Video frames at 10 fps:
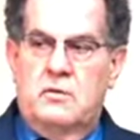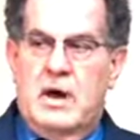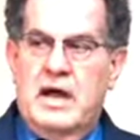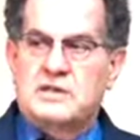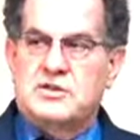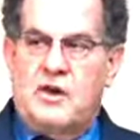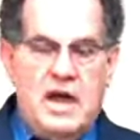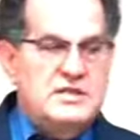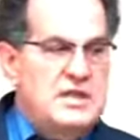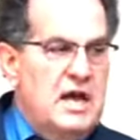Why is
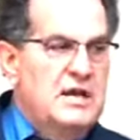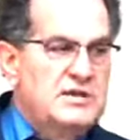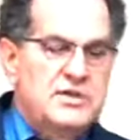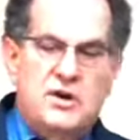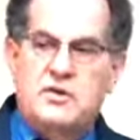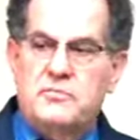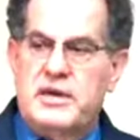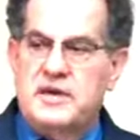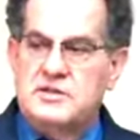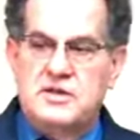Christ on this earth?
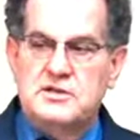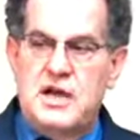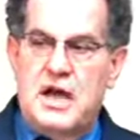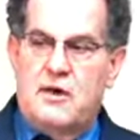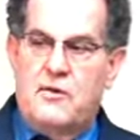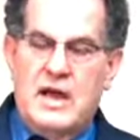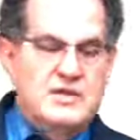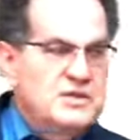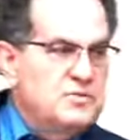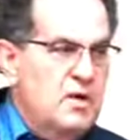Because there's not a
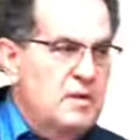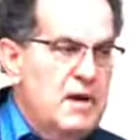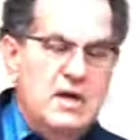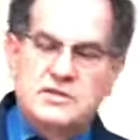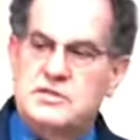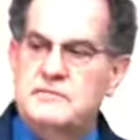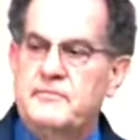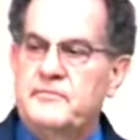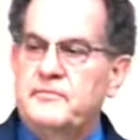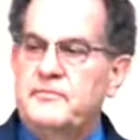righteous one among us.